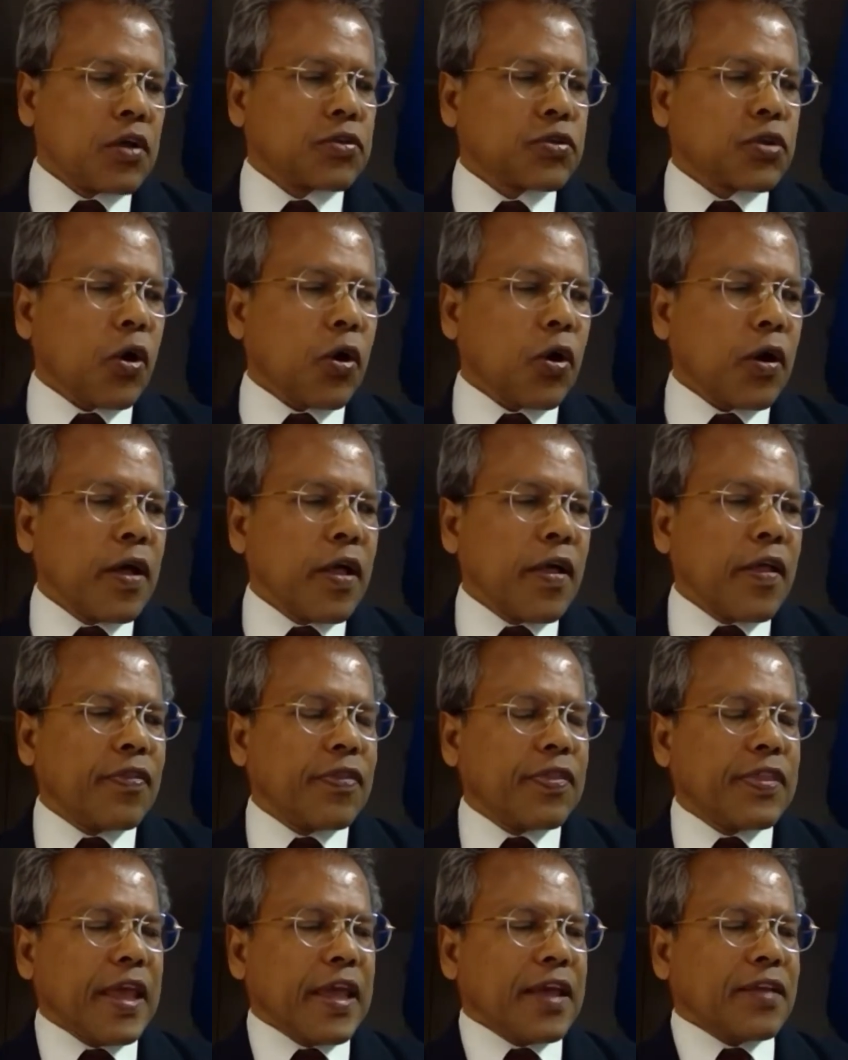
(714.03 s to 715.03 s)
So
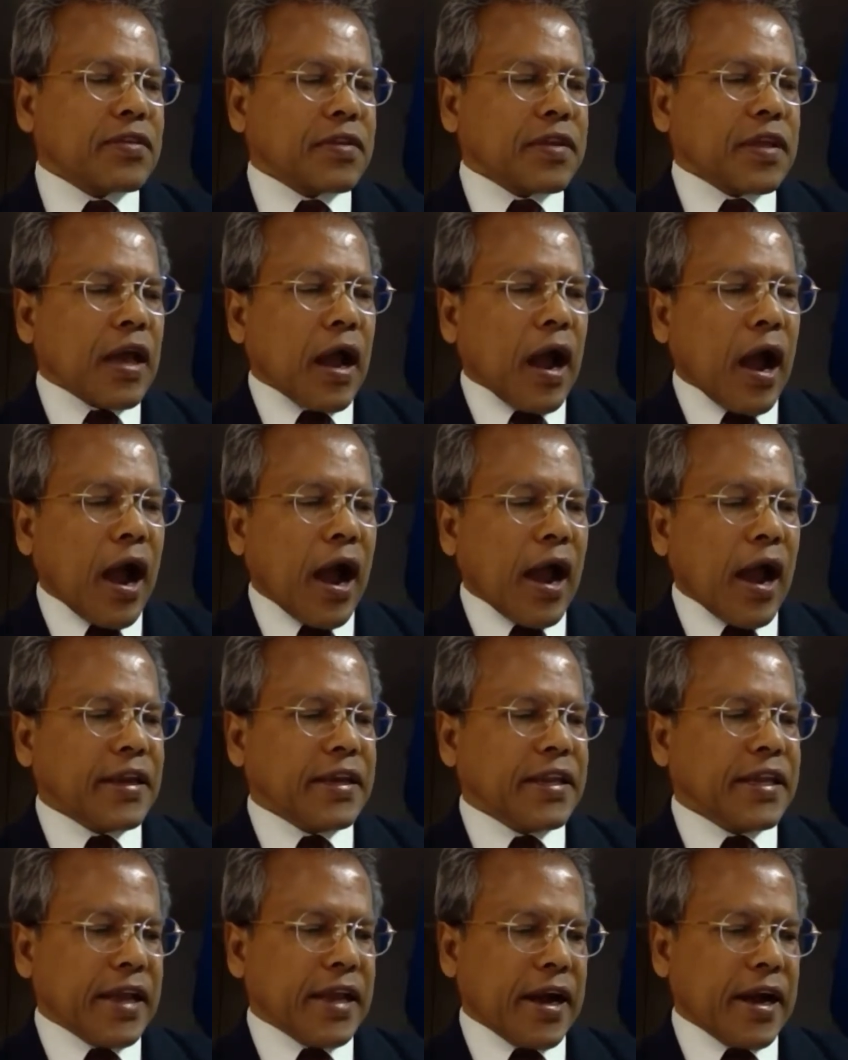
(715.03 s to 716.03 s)
this
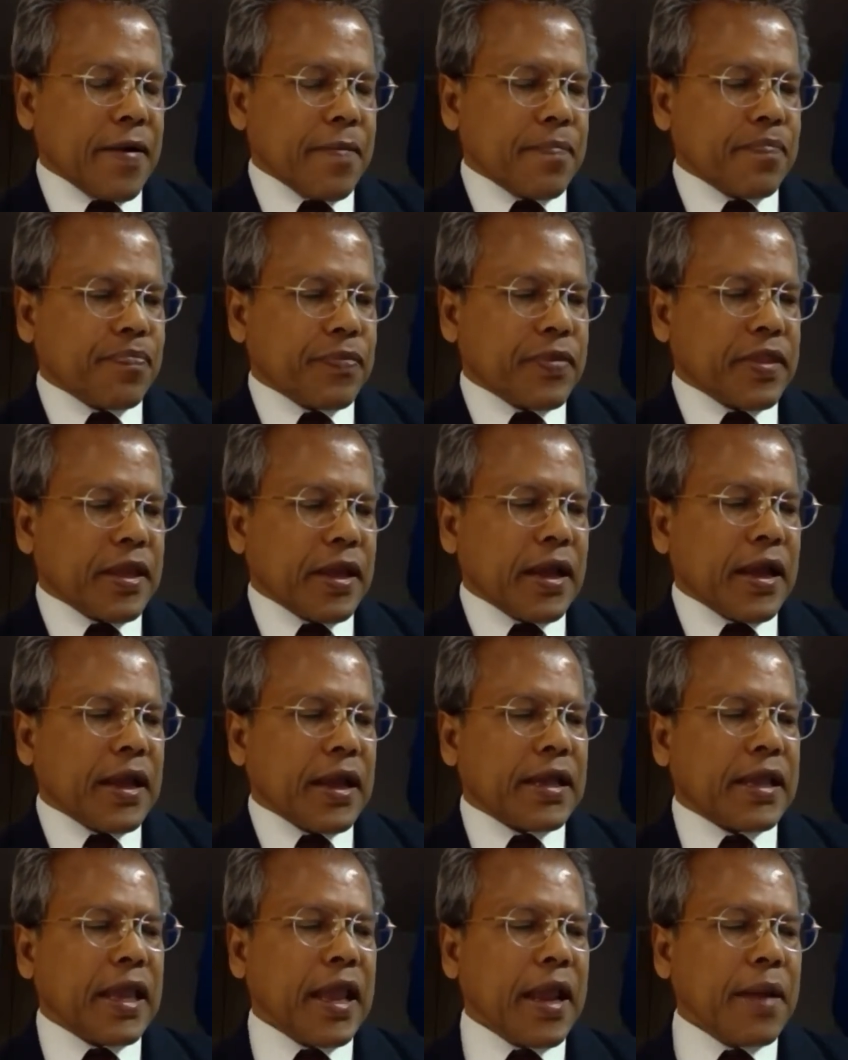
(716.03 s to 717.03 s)
idea
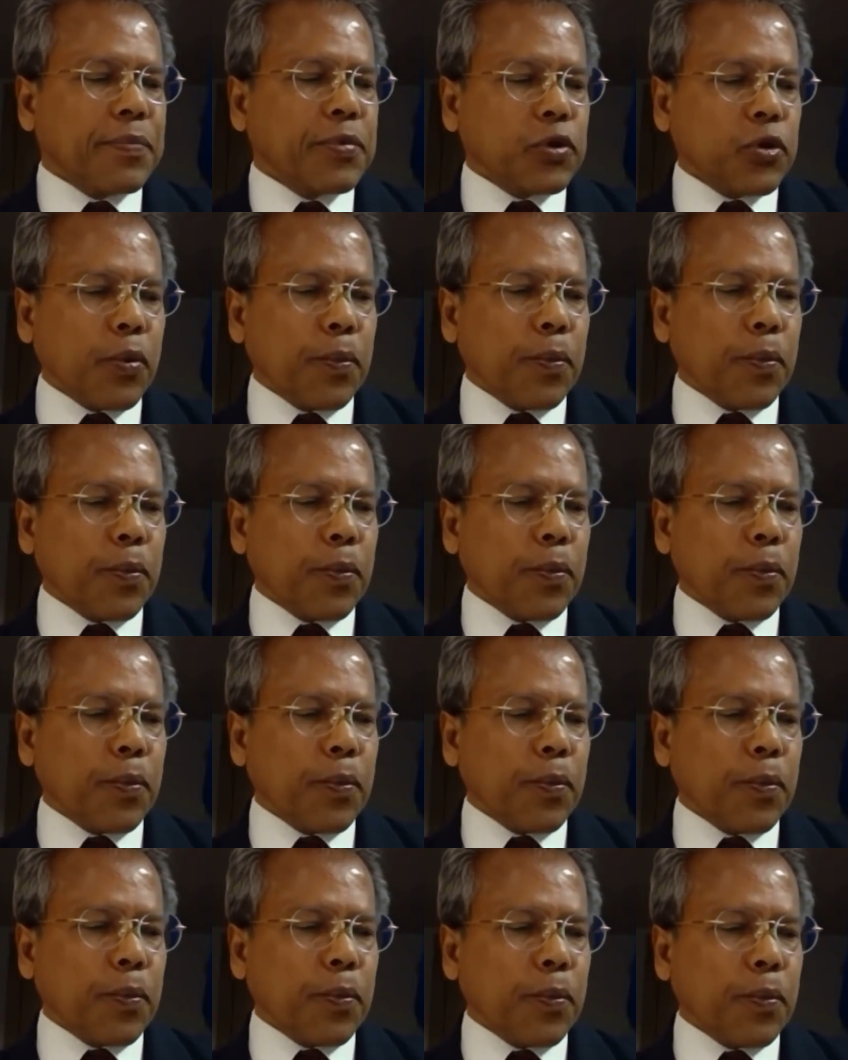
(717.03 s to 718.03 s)
came to
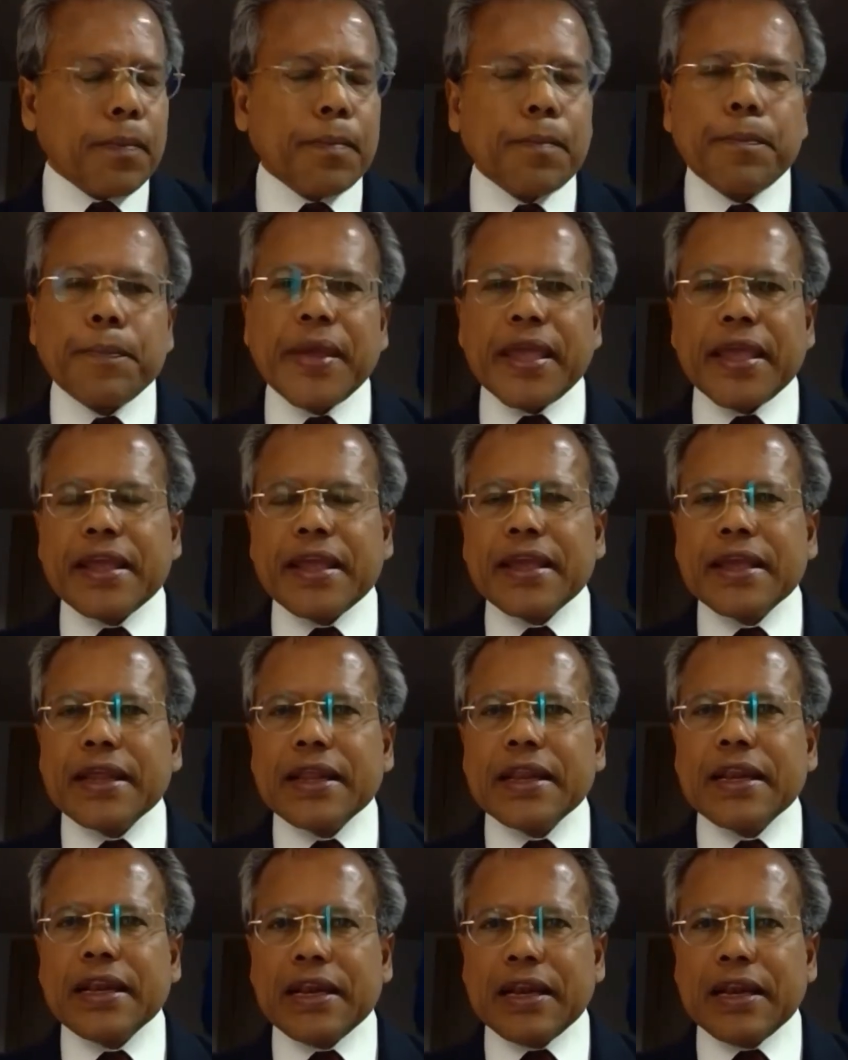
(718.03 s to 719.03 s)
be